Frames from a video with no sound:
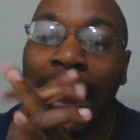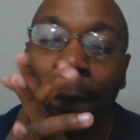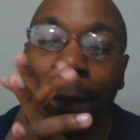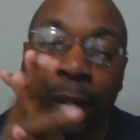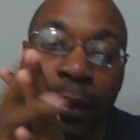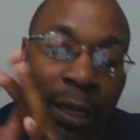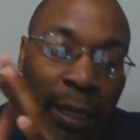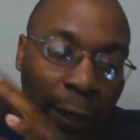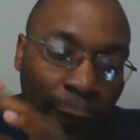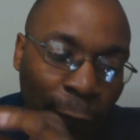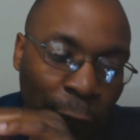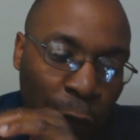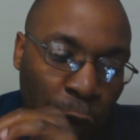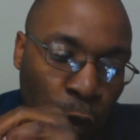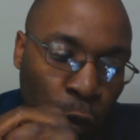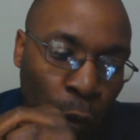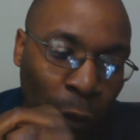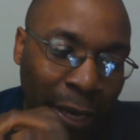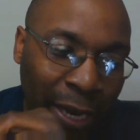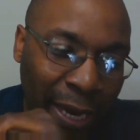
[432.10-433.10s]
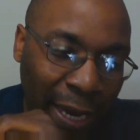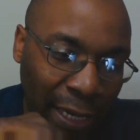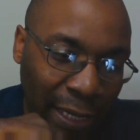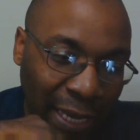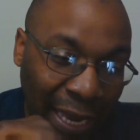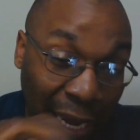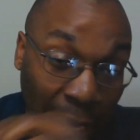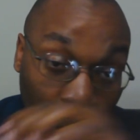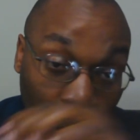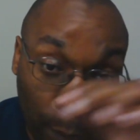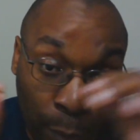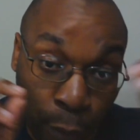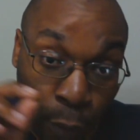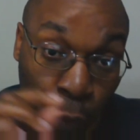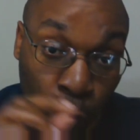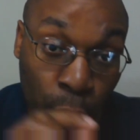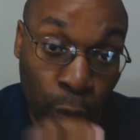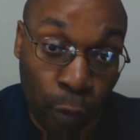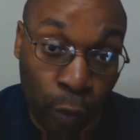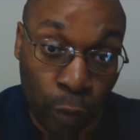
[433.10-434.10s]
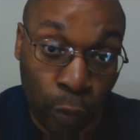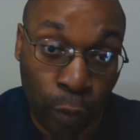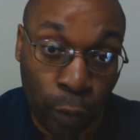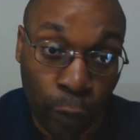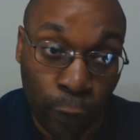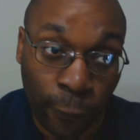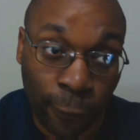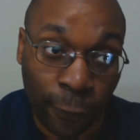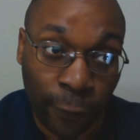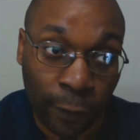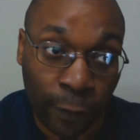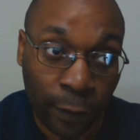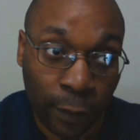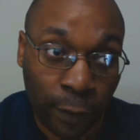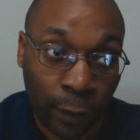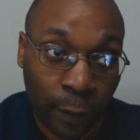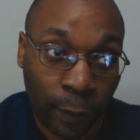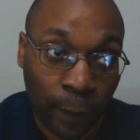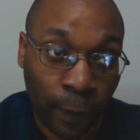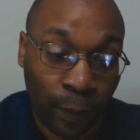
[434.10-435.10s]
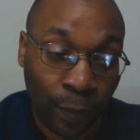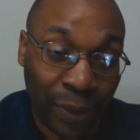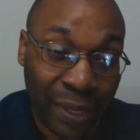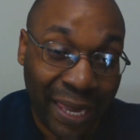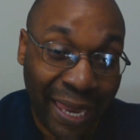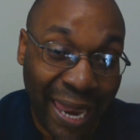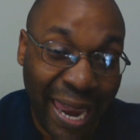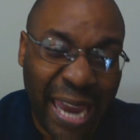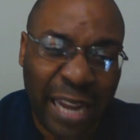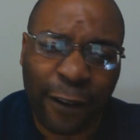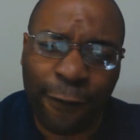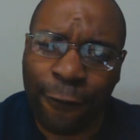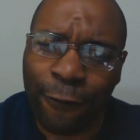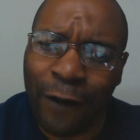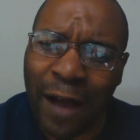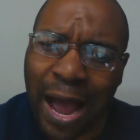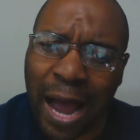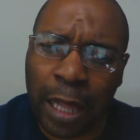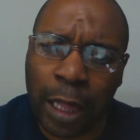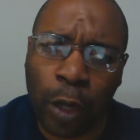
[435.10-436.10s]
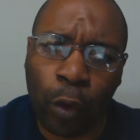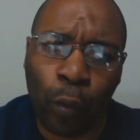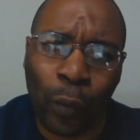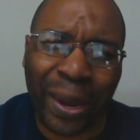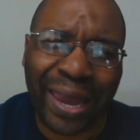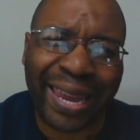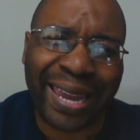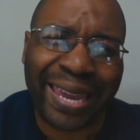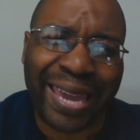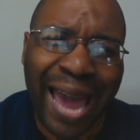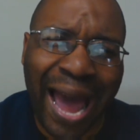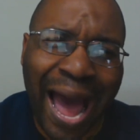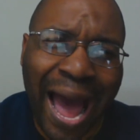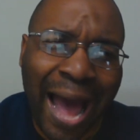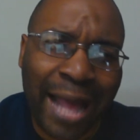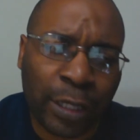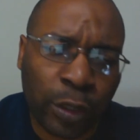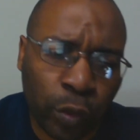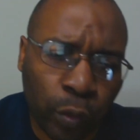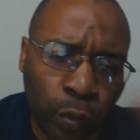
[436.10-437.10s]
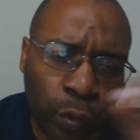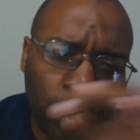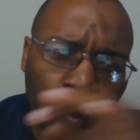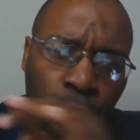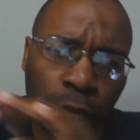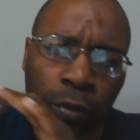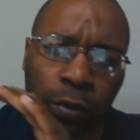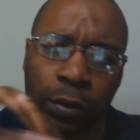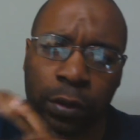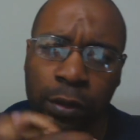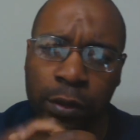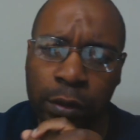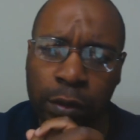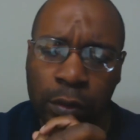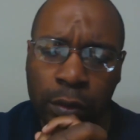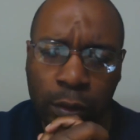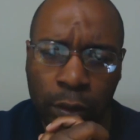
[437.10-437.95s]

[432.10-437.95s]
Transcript: believe you can improve in following God's rules.